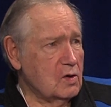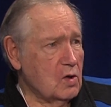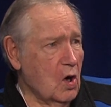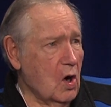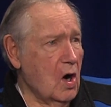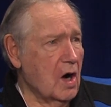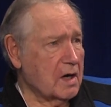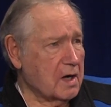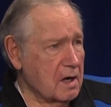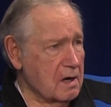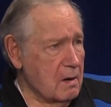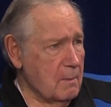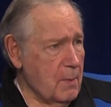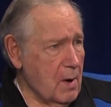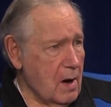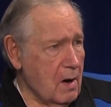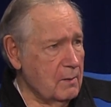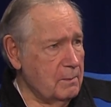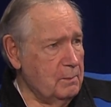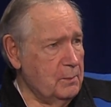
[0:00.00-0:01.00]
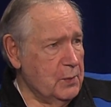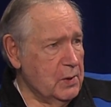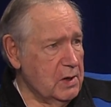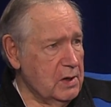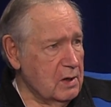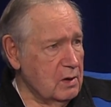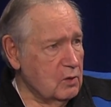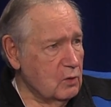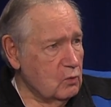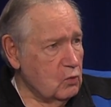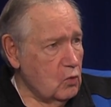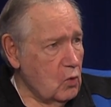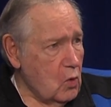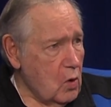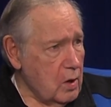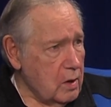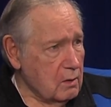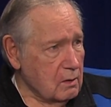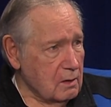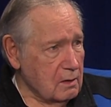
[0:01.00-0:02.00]
talking about being the
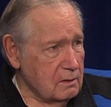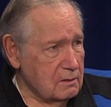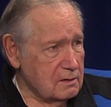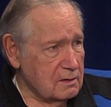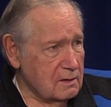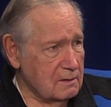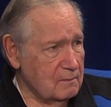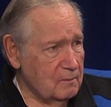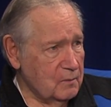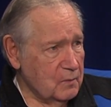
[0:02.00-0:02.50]
royals.